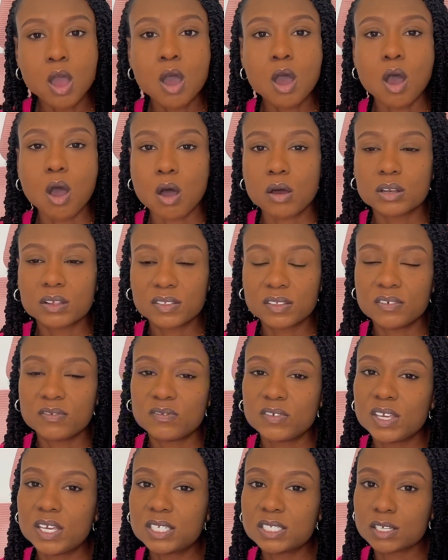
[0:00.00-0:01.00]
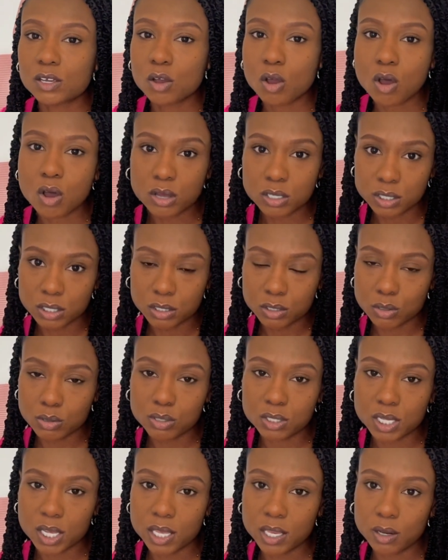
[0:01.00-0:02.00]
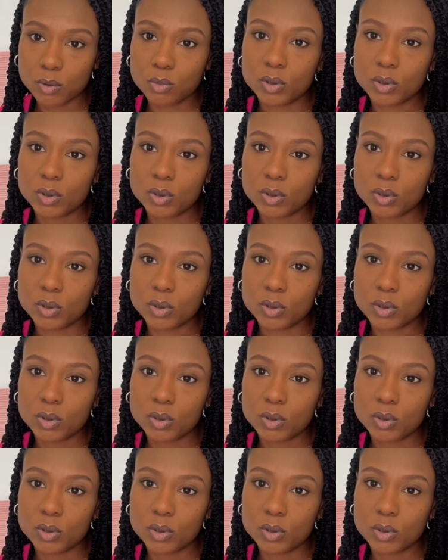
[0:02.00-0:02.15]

all of the fees and costs associated